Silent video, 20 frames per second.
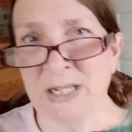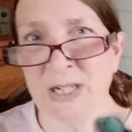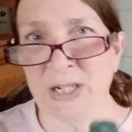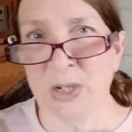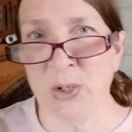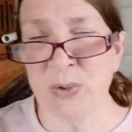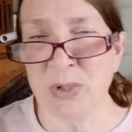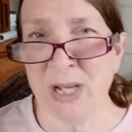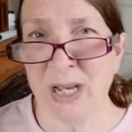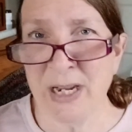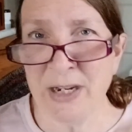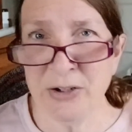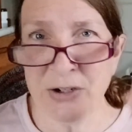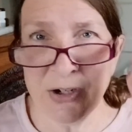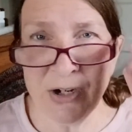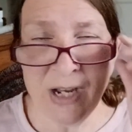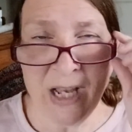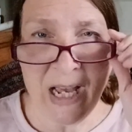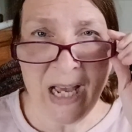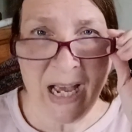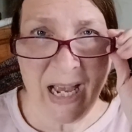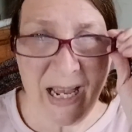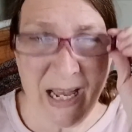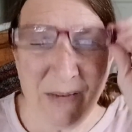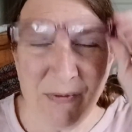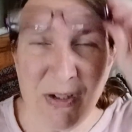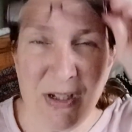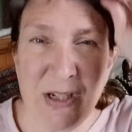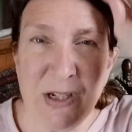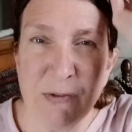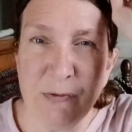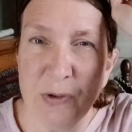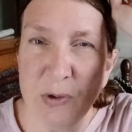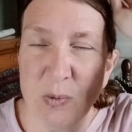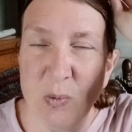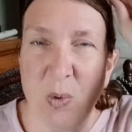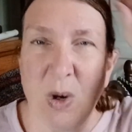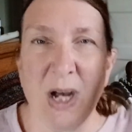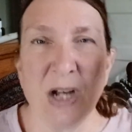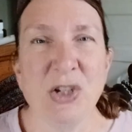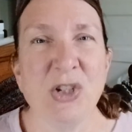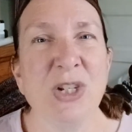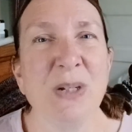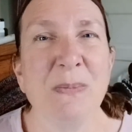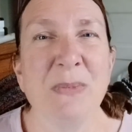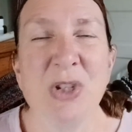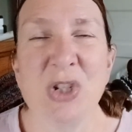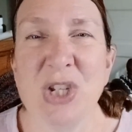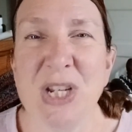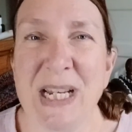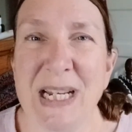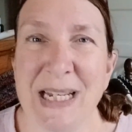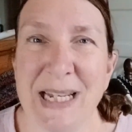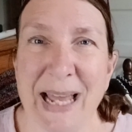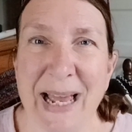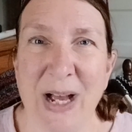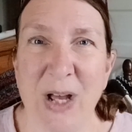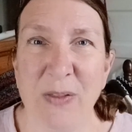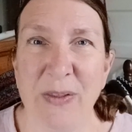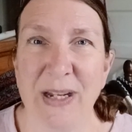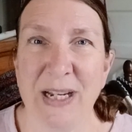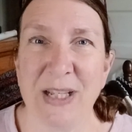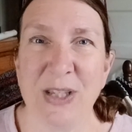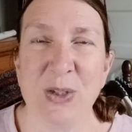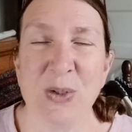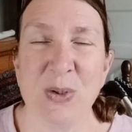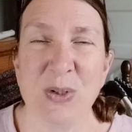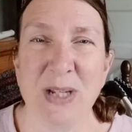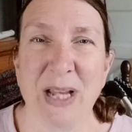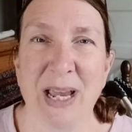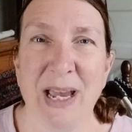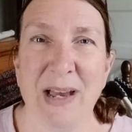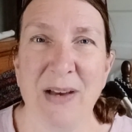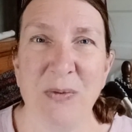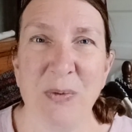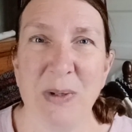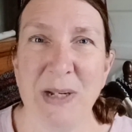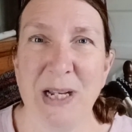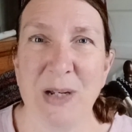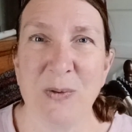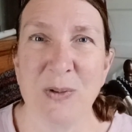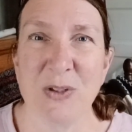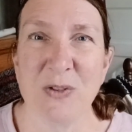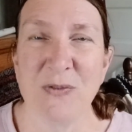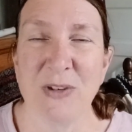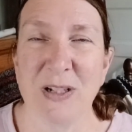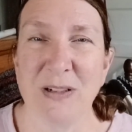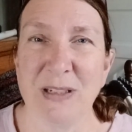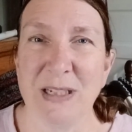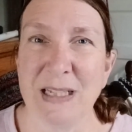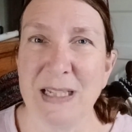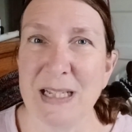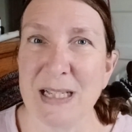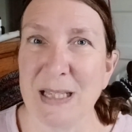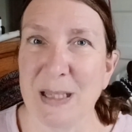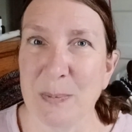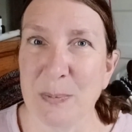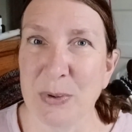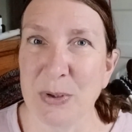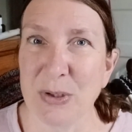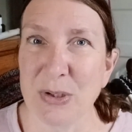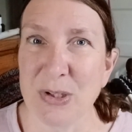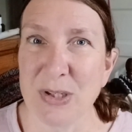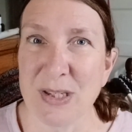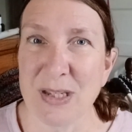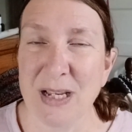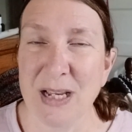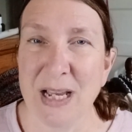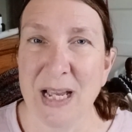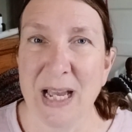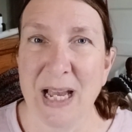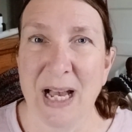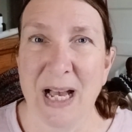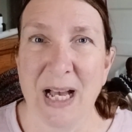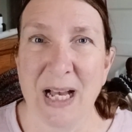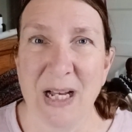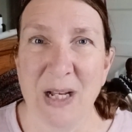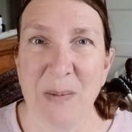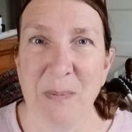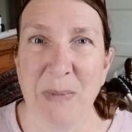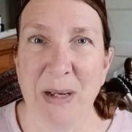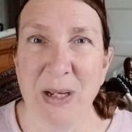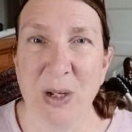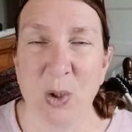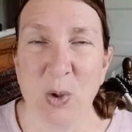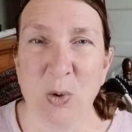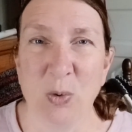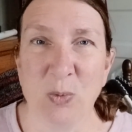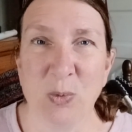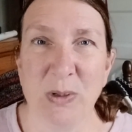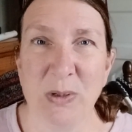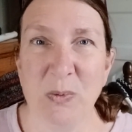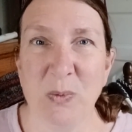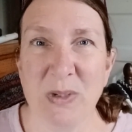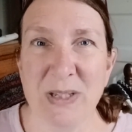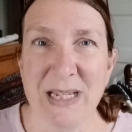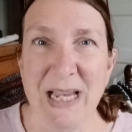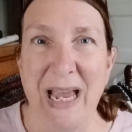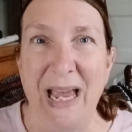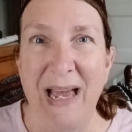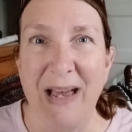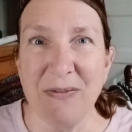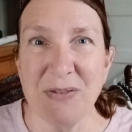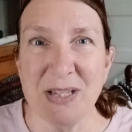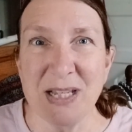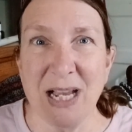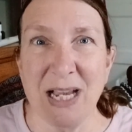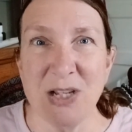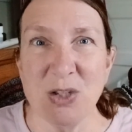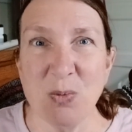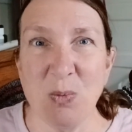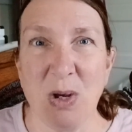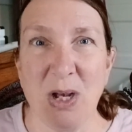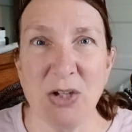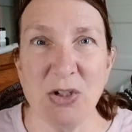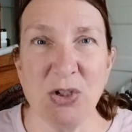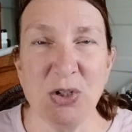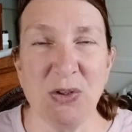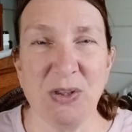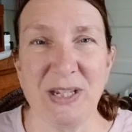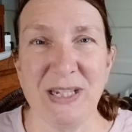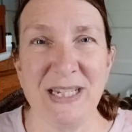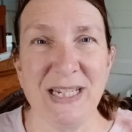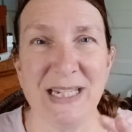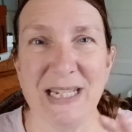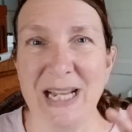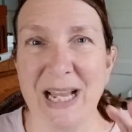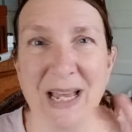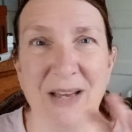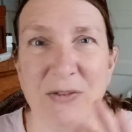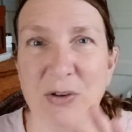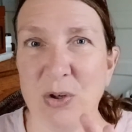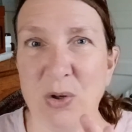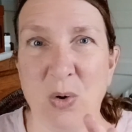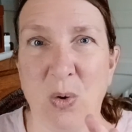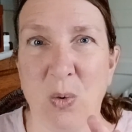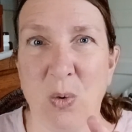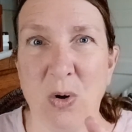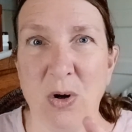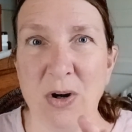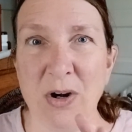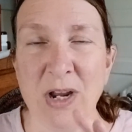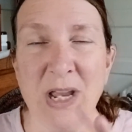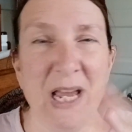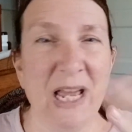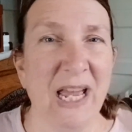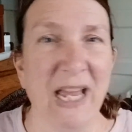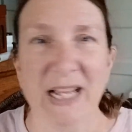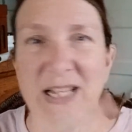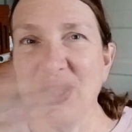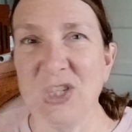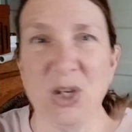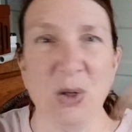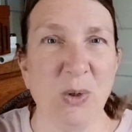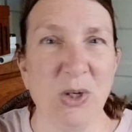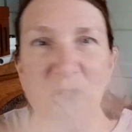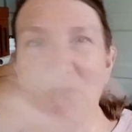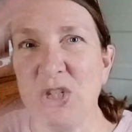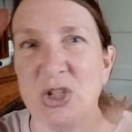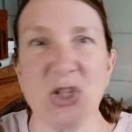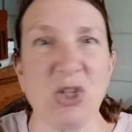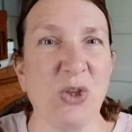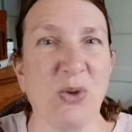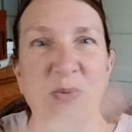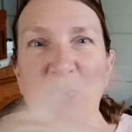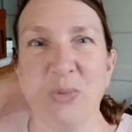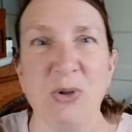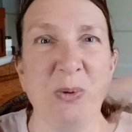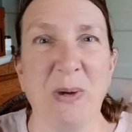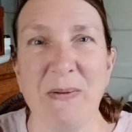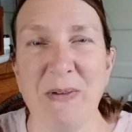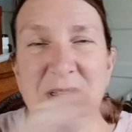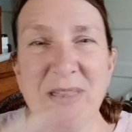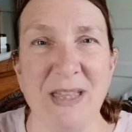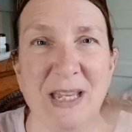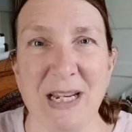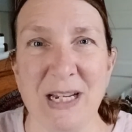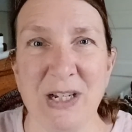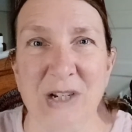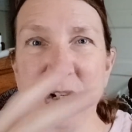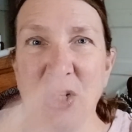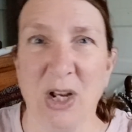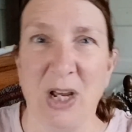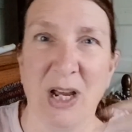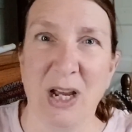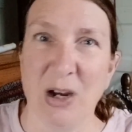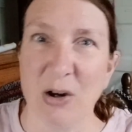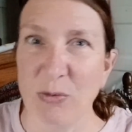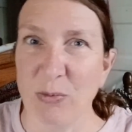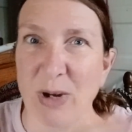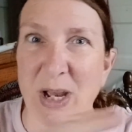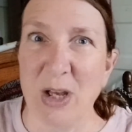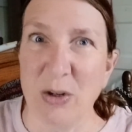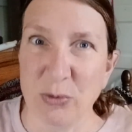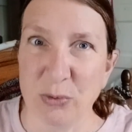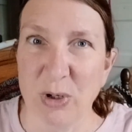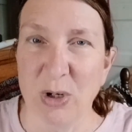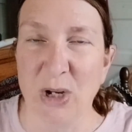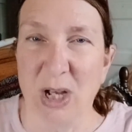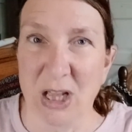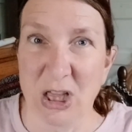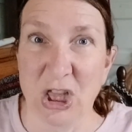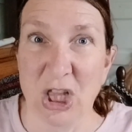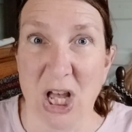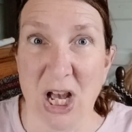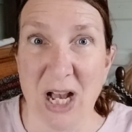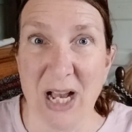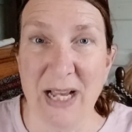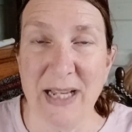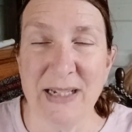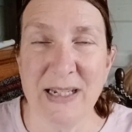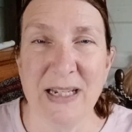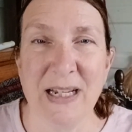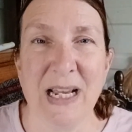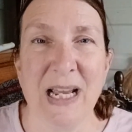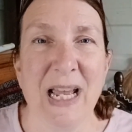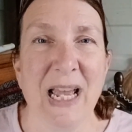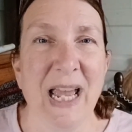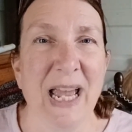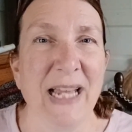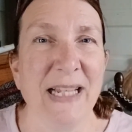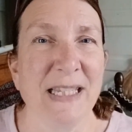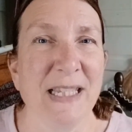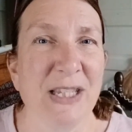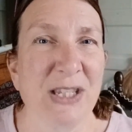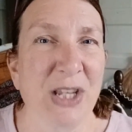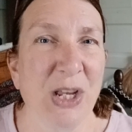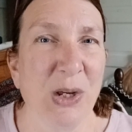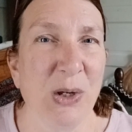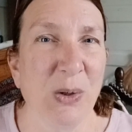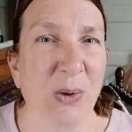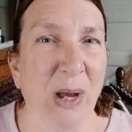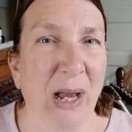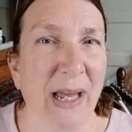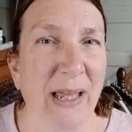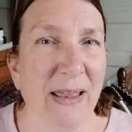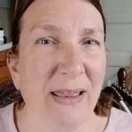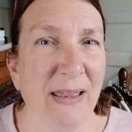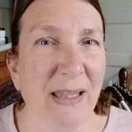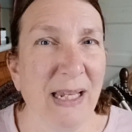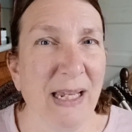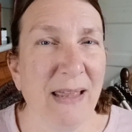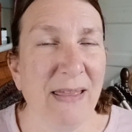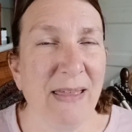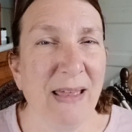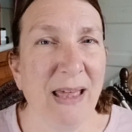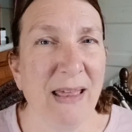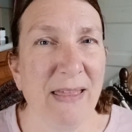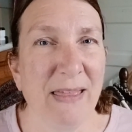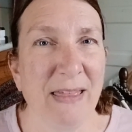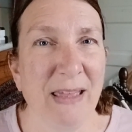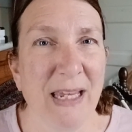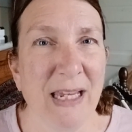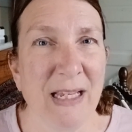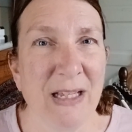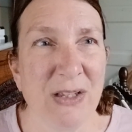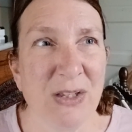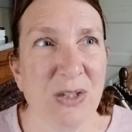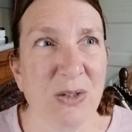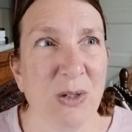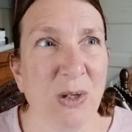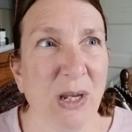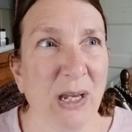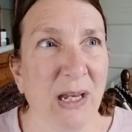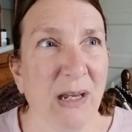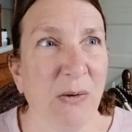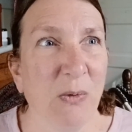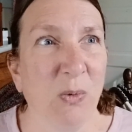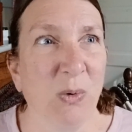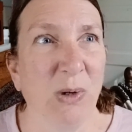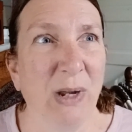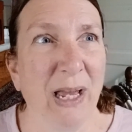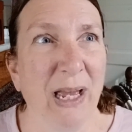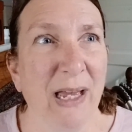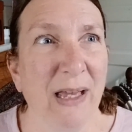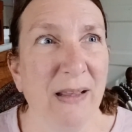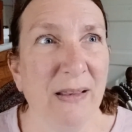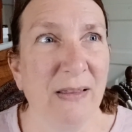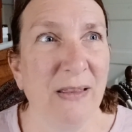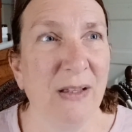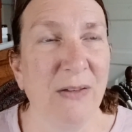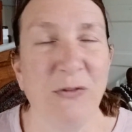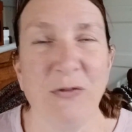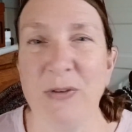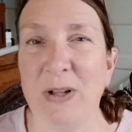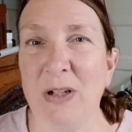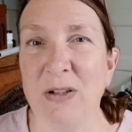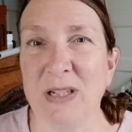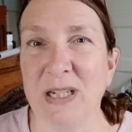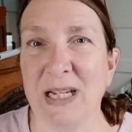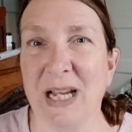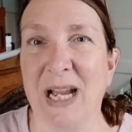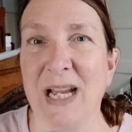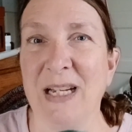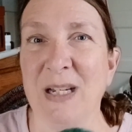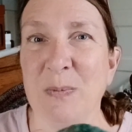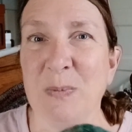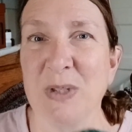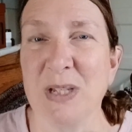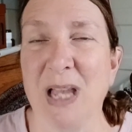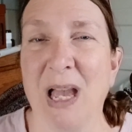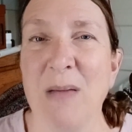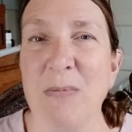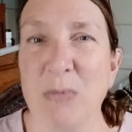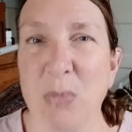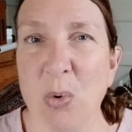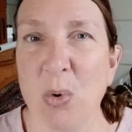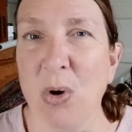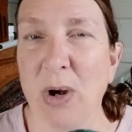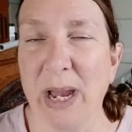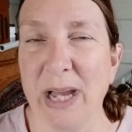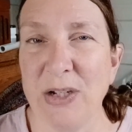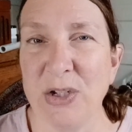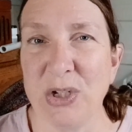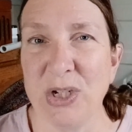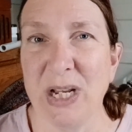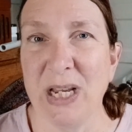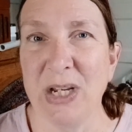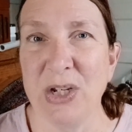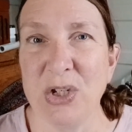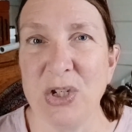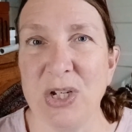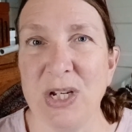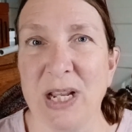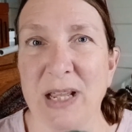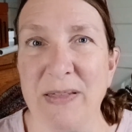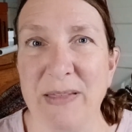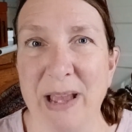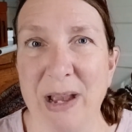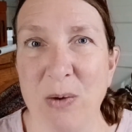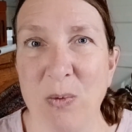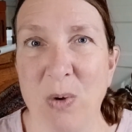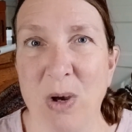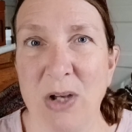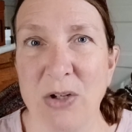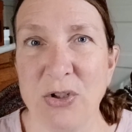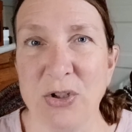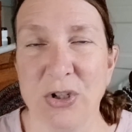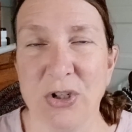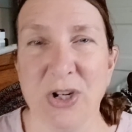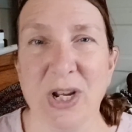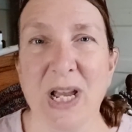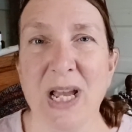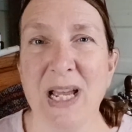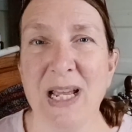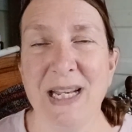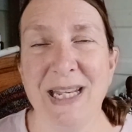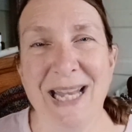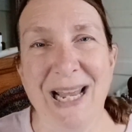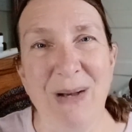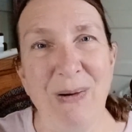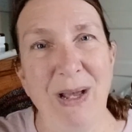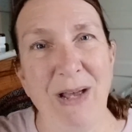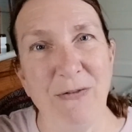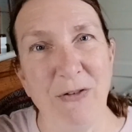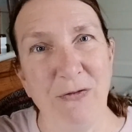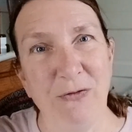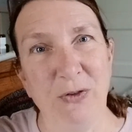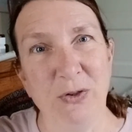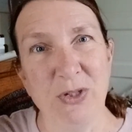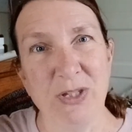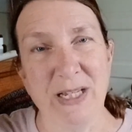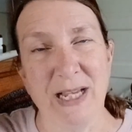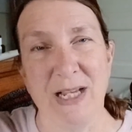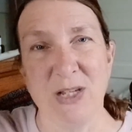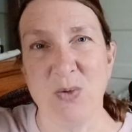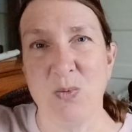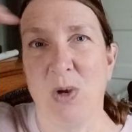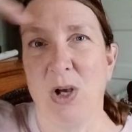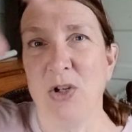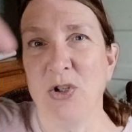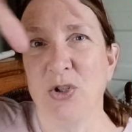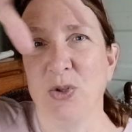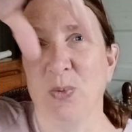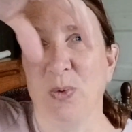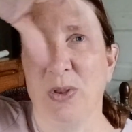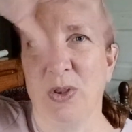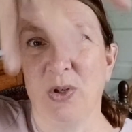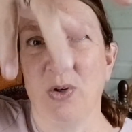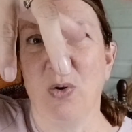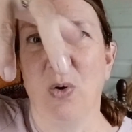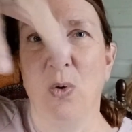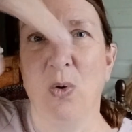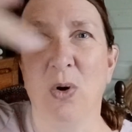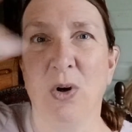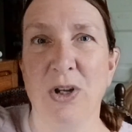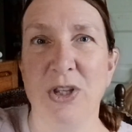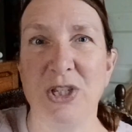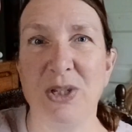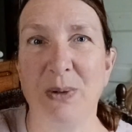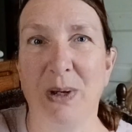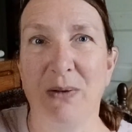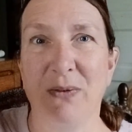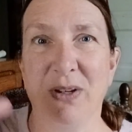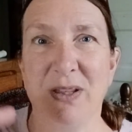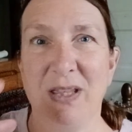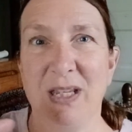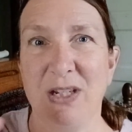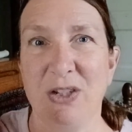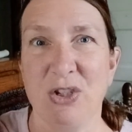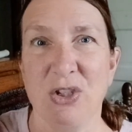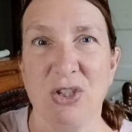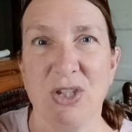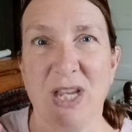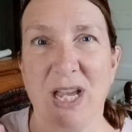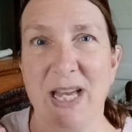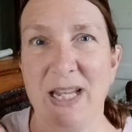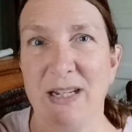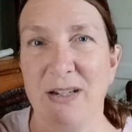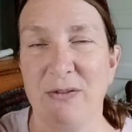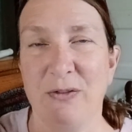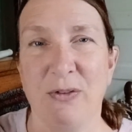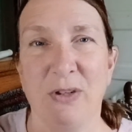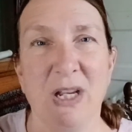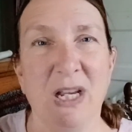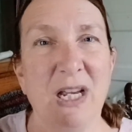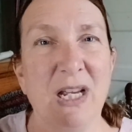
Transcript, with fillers: it to go tighter. I have a different washing machine now than I used to have when I was felting slippers. Um, my old one was a half-size washer that didn't have a core, and so it just threw everything around a lot. And so I think that things uh, had, that felted items got more agitation in that washer. Now I have a full-size washer with the core, and so everything just kind of